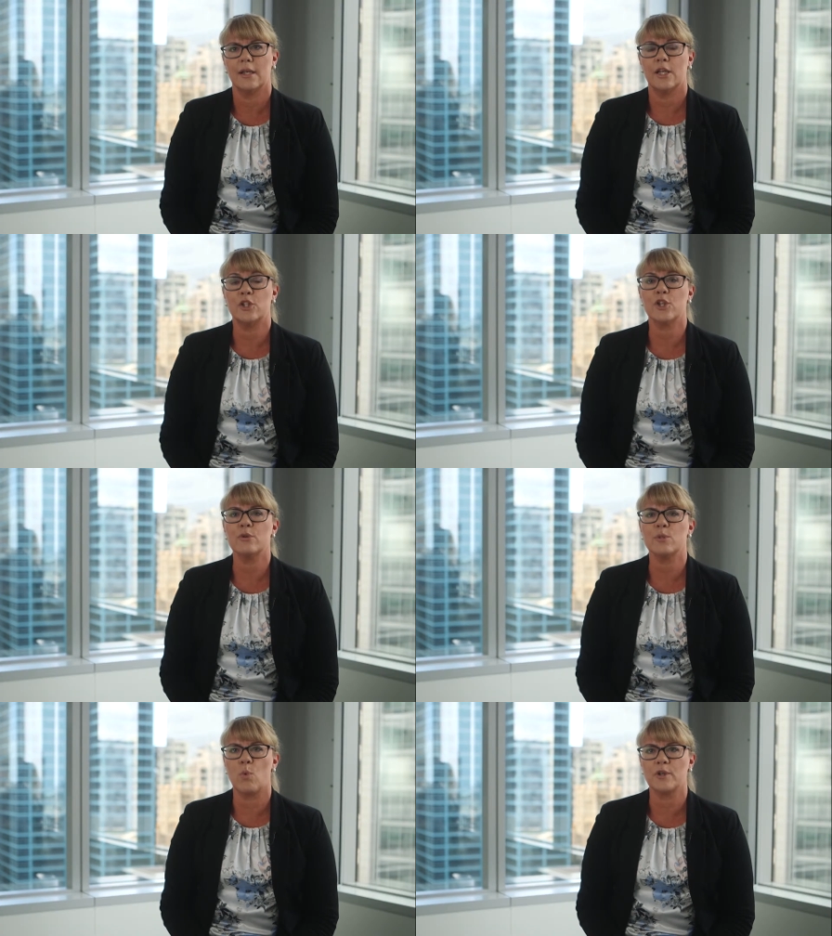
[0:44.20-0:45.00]

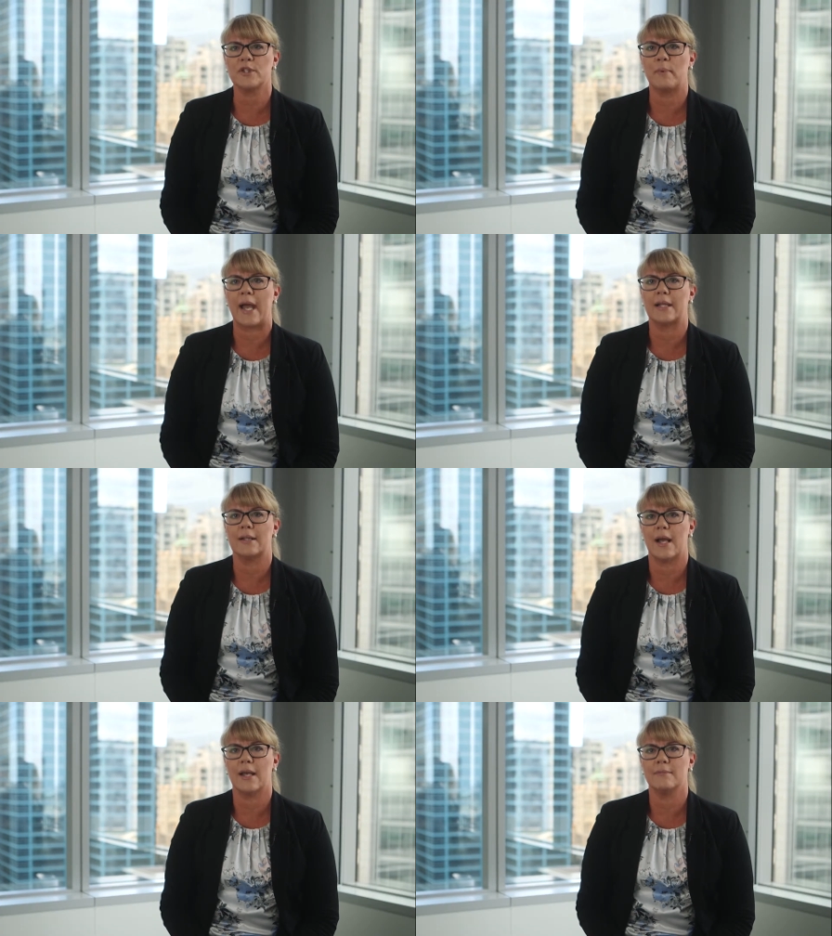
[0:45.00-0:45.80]
Insurers want to pay
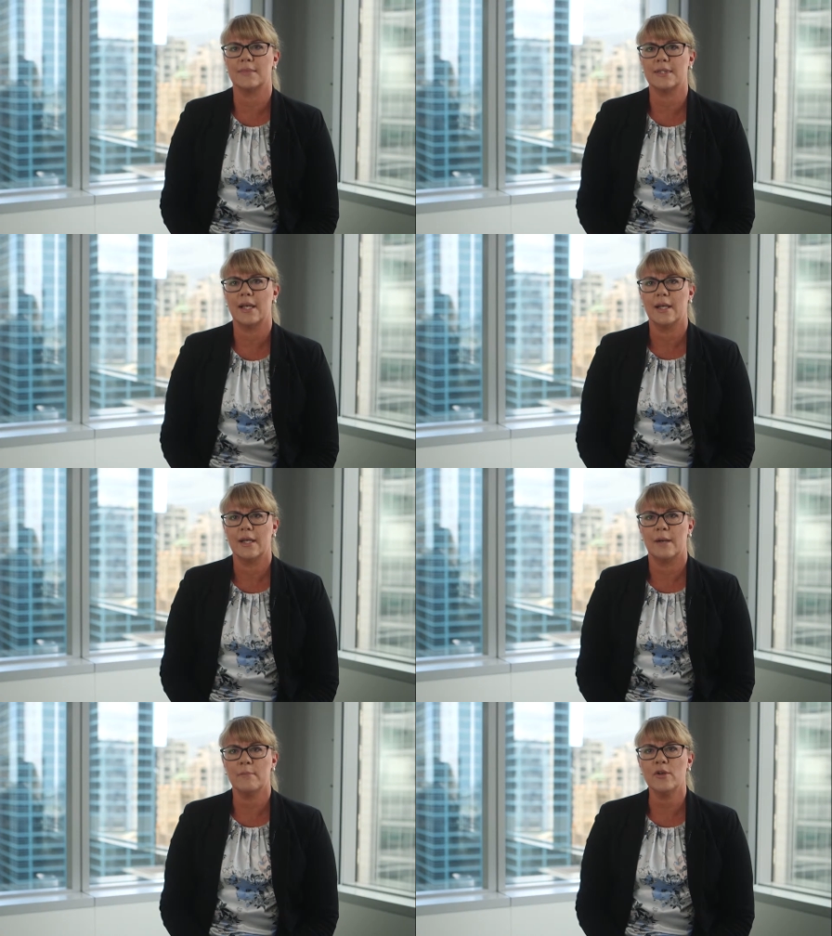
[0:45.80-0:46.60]
claims,
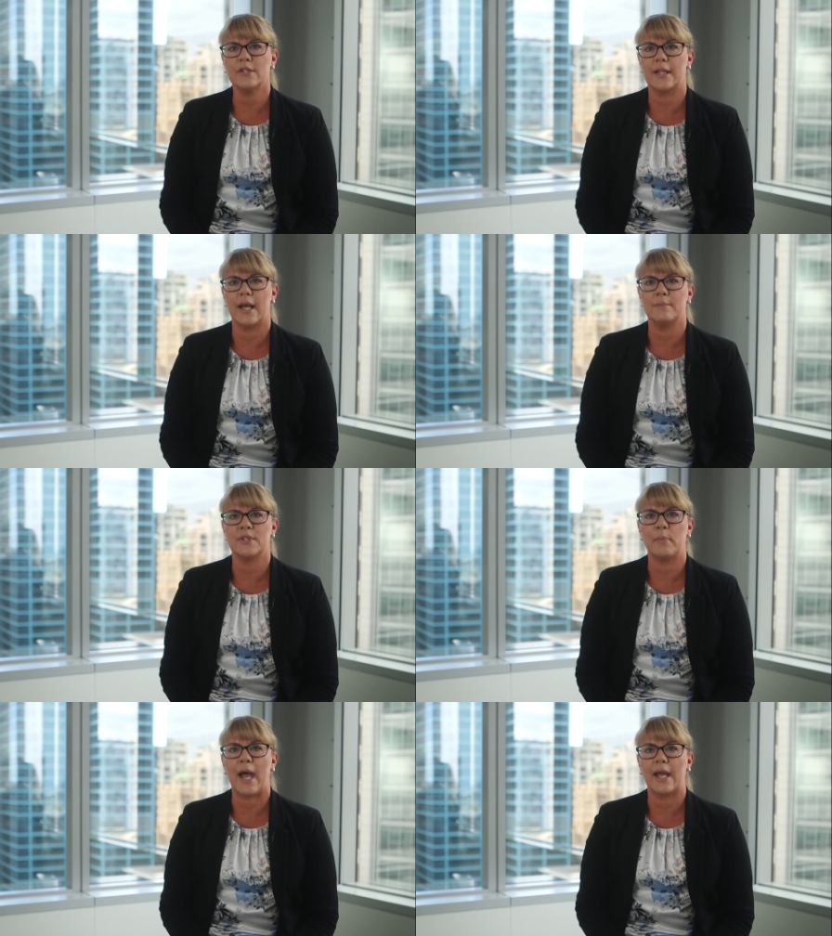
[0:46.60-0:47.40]
and most
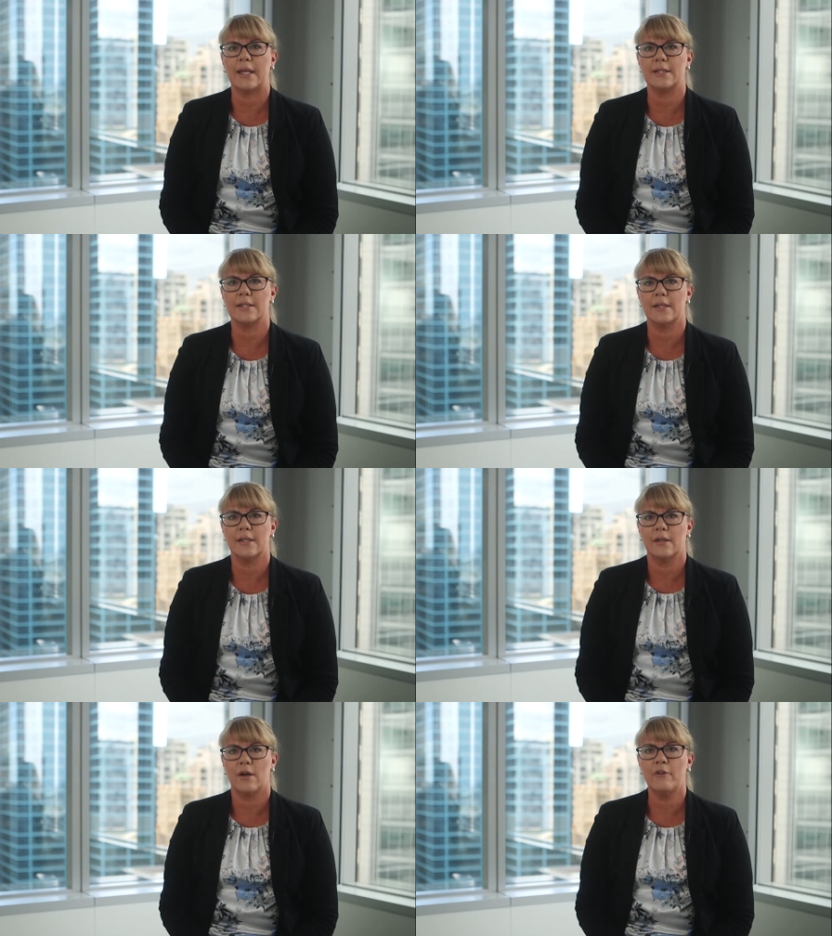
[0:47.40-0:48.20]
claims are paid.
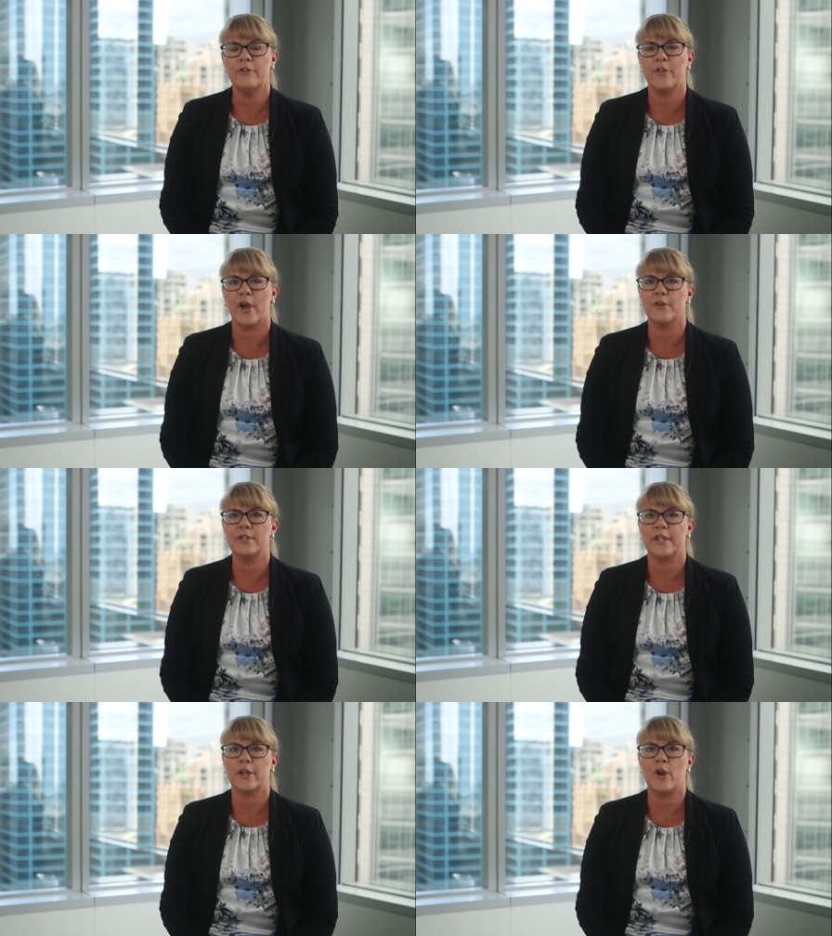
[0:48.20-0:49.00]
Often
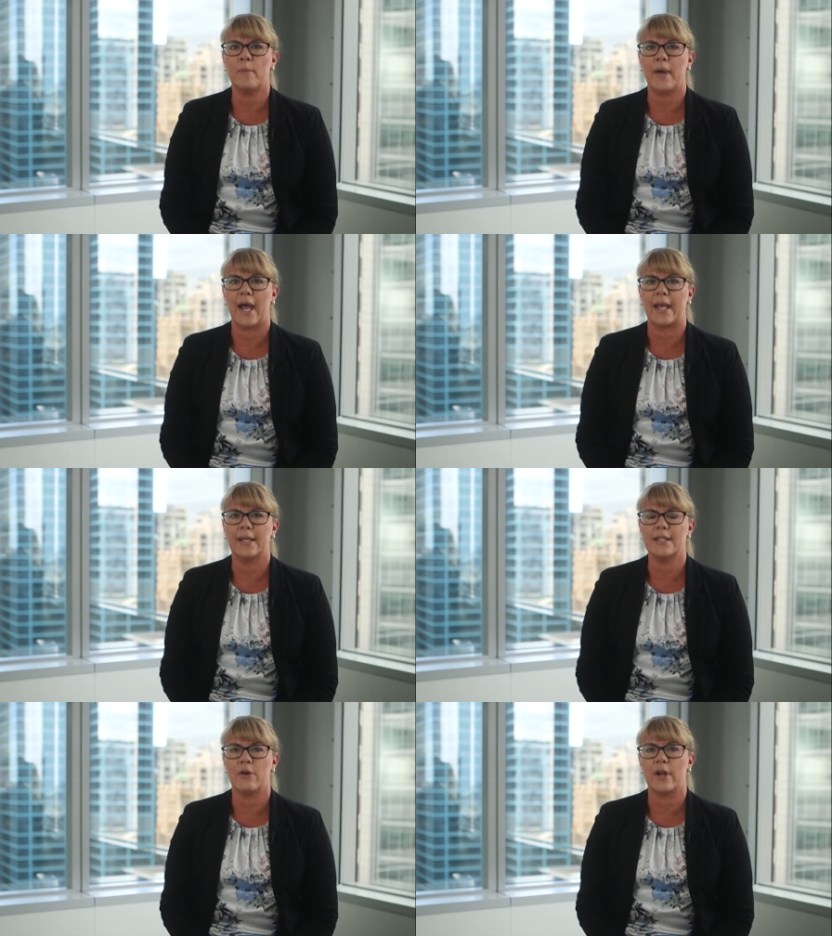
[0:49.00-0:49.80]
those that are not
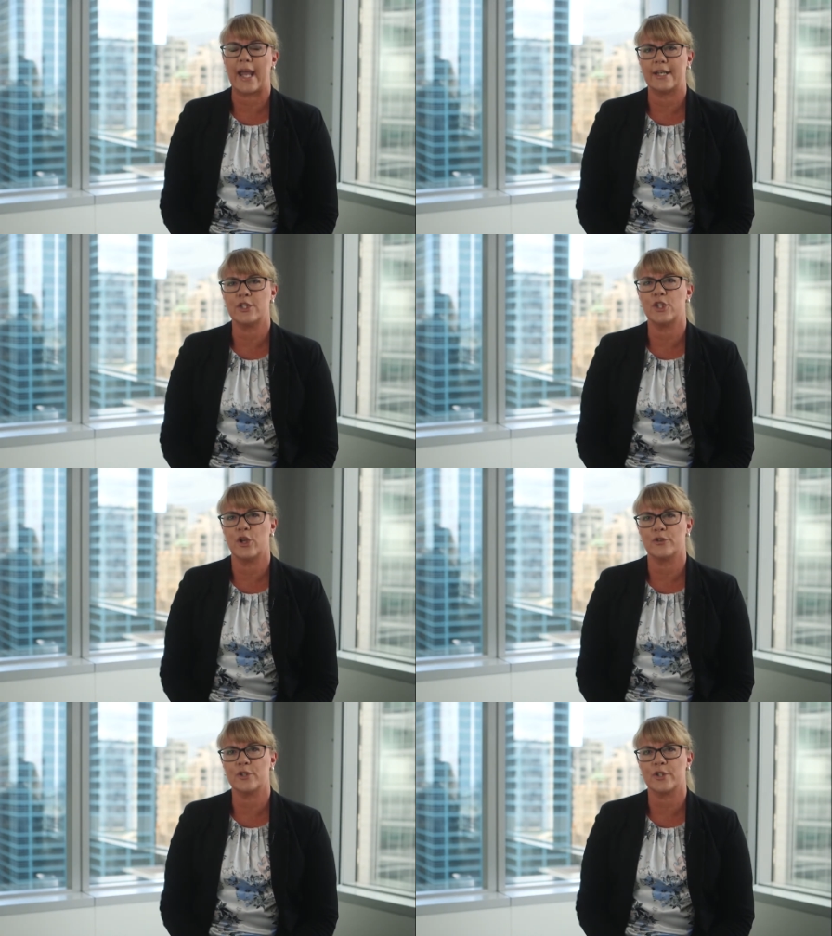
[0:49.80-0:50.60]
paid are related to
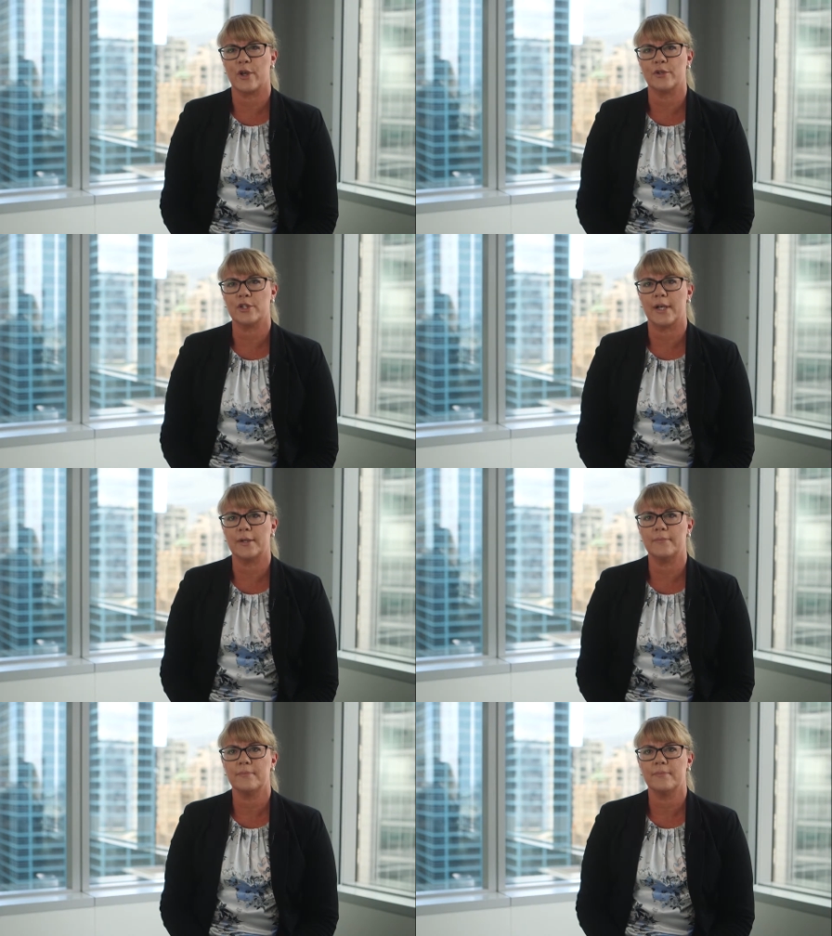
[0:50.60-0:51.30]
non-disclosure.